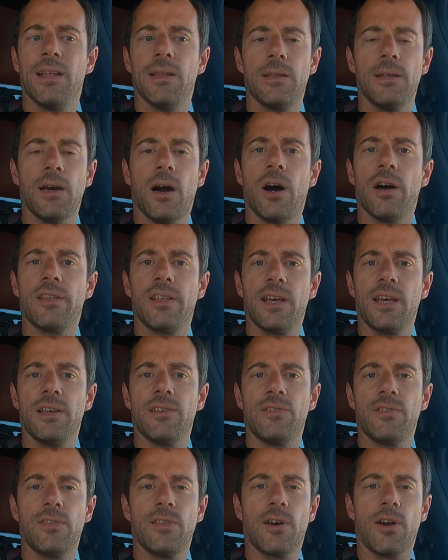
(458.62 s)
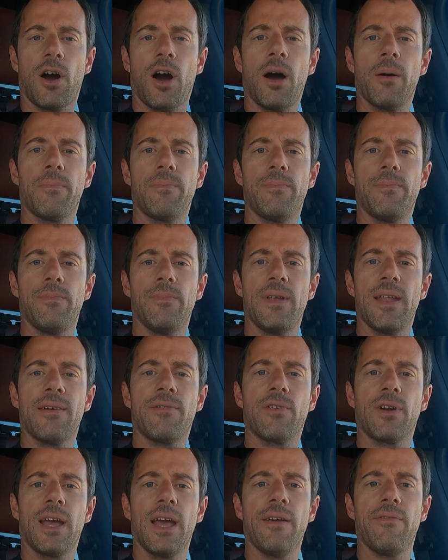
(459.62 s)
The odd thing is the cop
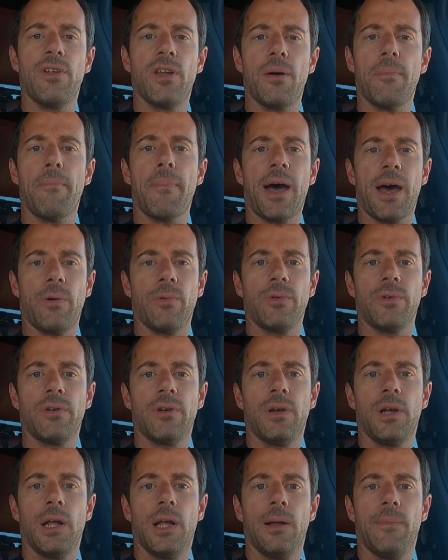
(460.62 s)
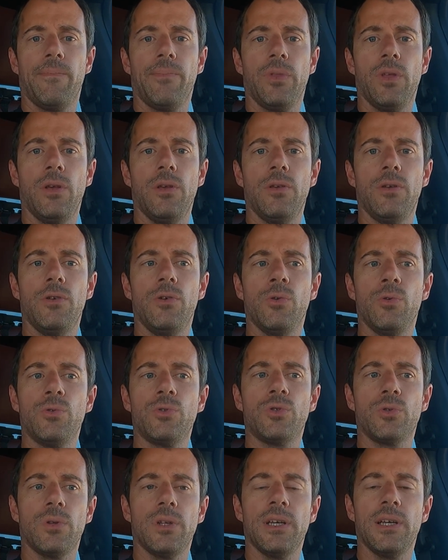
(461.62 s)
never gave an amount.
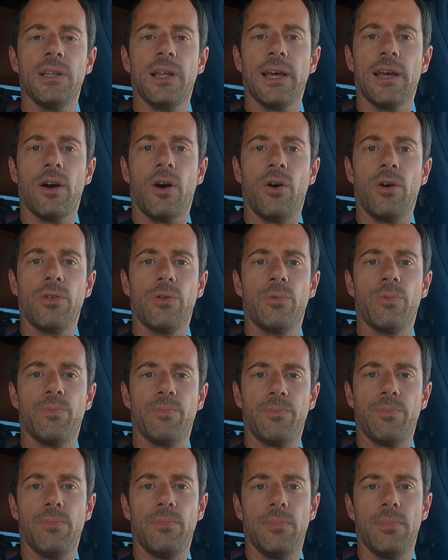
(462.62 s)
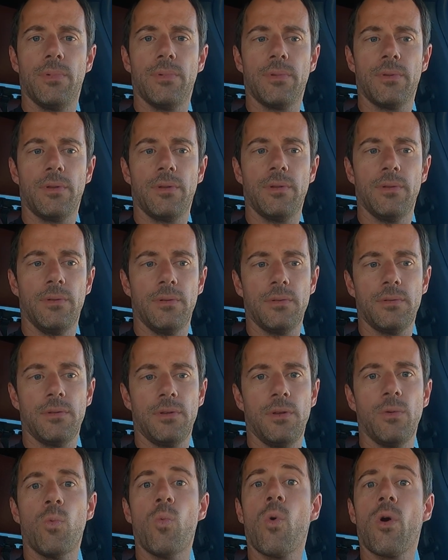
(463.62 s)
Usually, like all
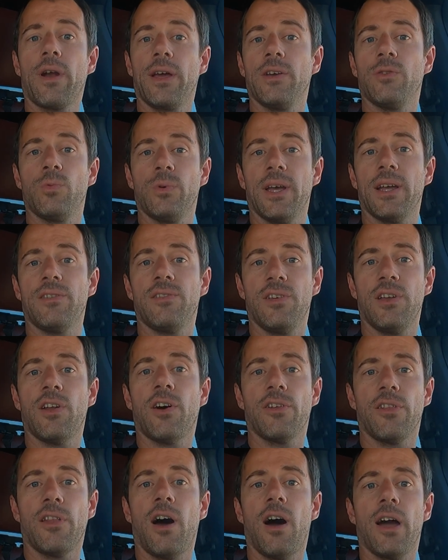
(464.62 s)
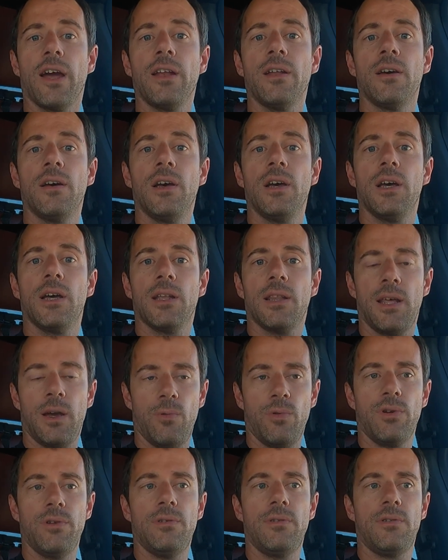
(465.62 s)
the warnings we had seen online, they
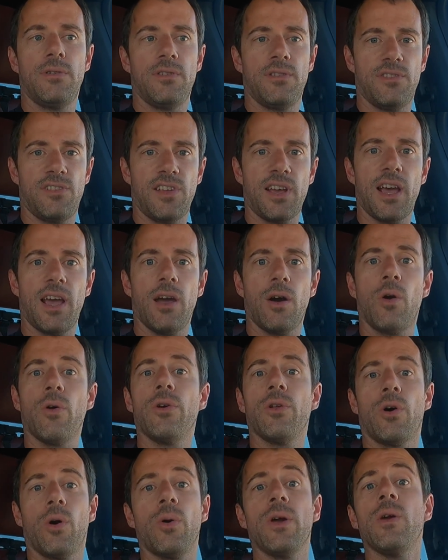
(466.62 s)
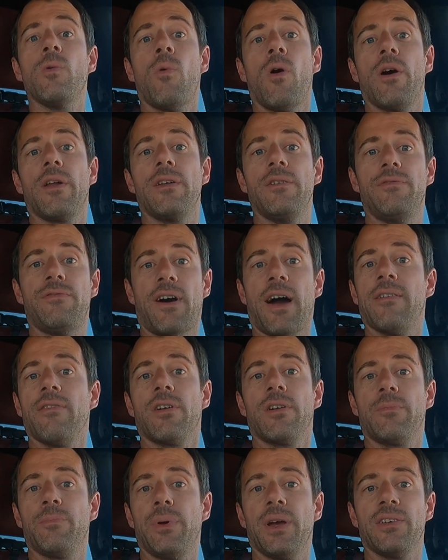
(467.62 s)
would say, oh, he wanted
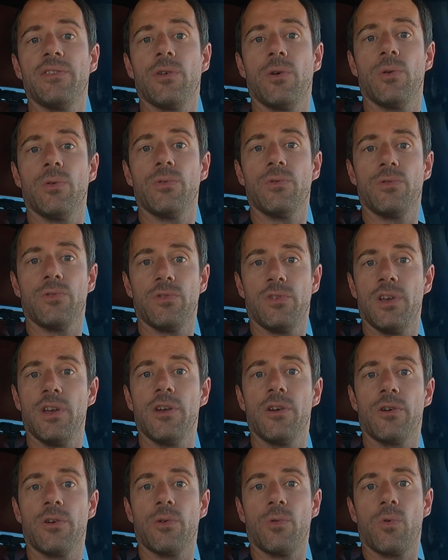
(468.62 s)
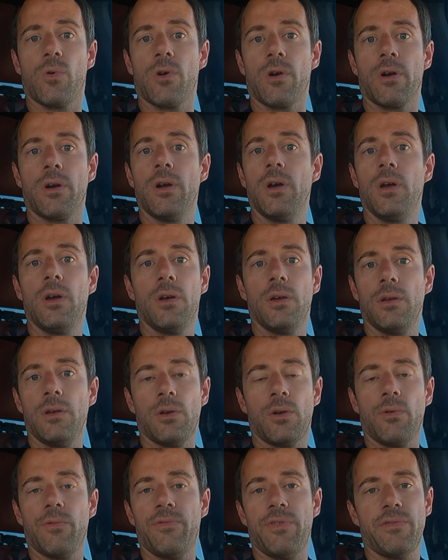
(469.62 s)
500 pesos here, or
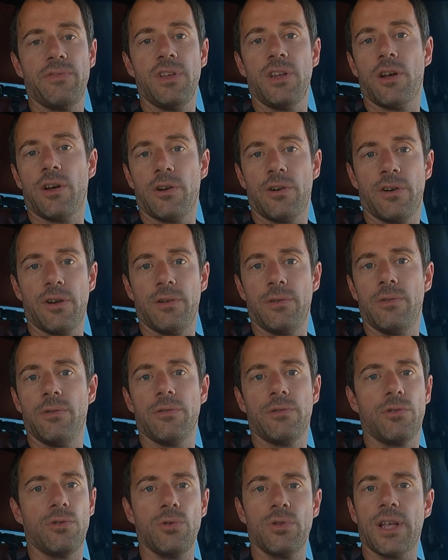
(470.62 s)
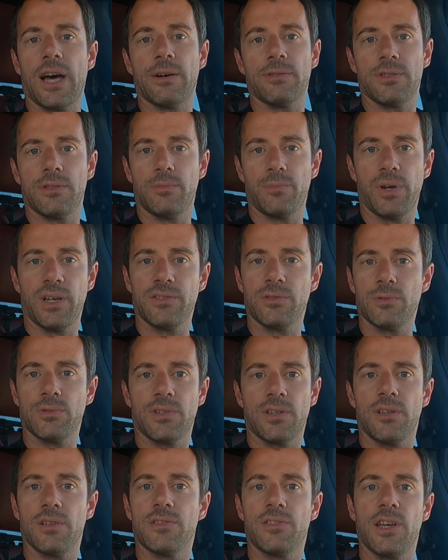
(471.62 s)
1,500, 2,000
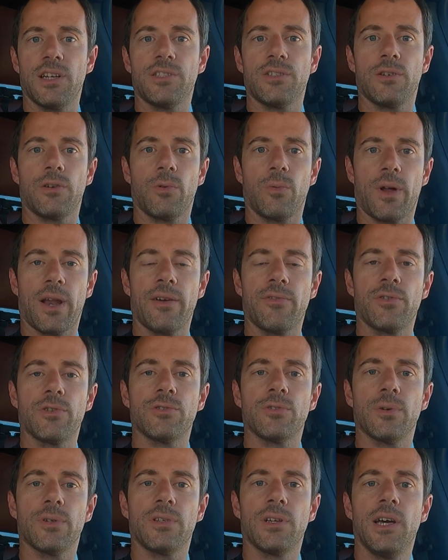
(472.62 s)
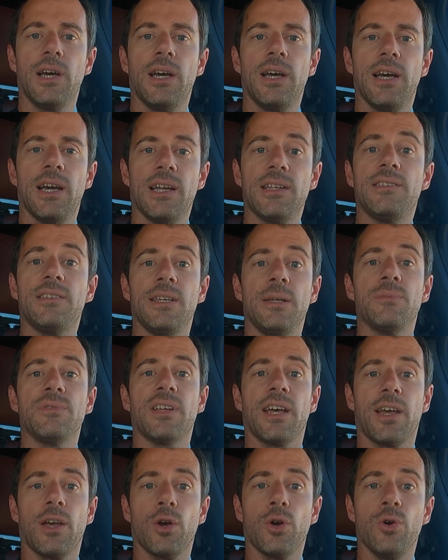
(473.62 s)
pesos at the station or whatever. So it
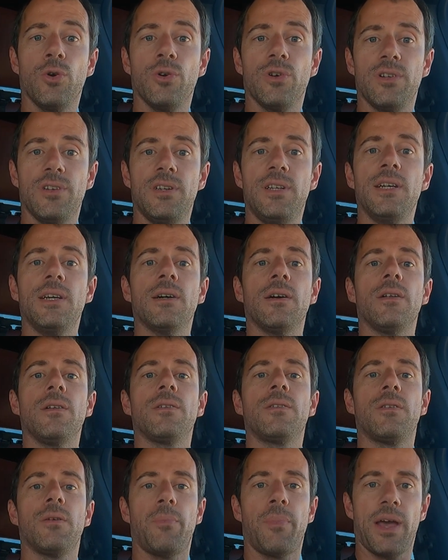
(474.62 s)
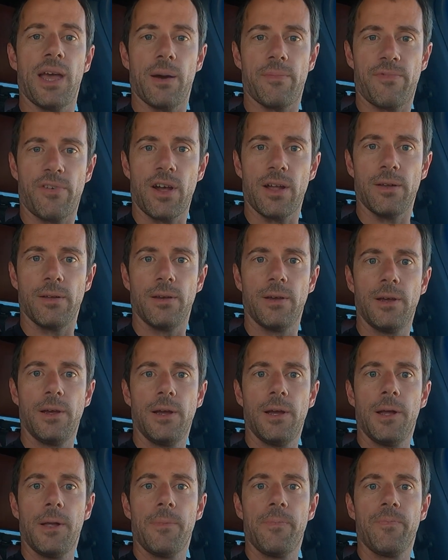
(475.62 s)
seems like a good deal to pay up front.
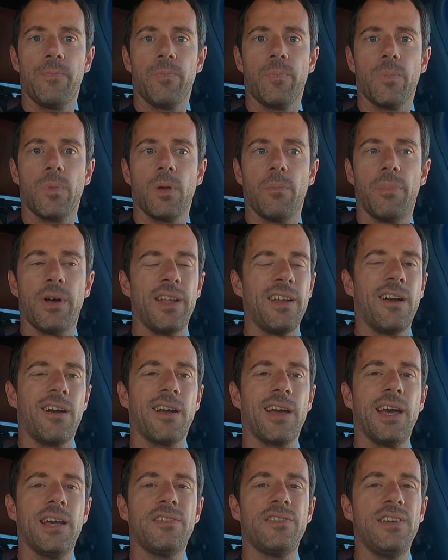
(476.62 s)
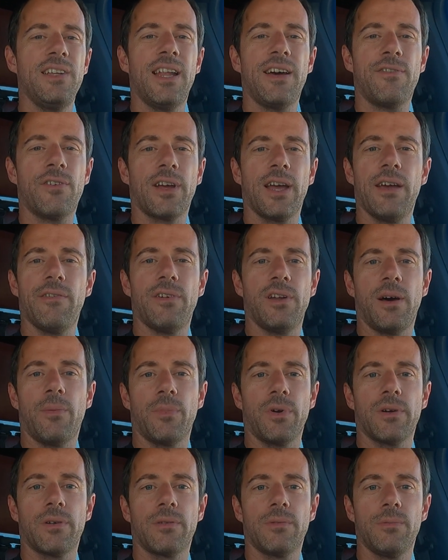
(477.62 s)
But in our case, he never gave a
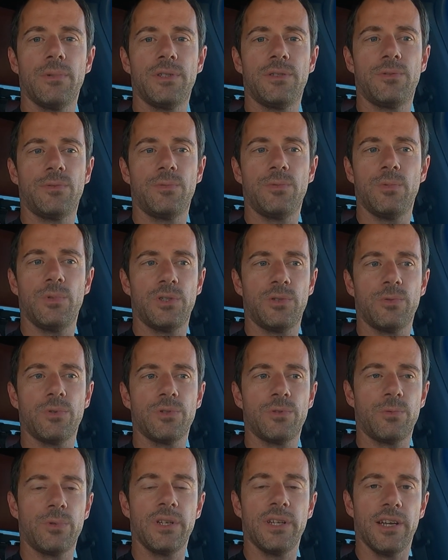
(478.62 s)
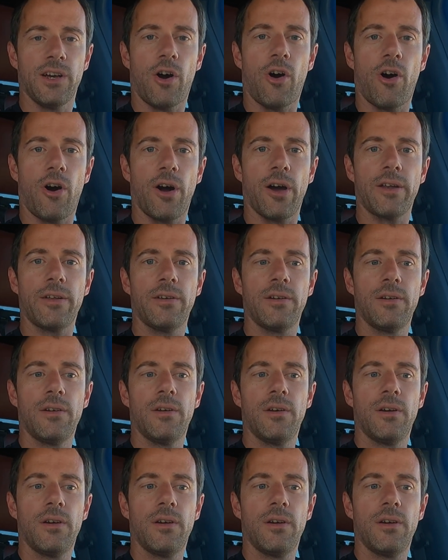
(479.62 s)
number, which was really odd.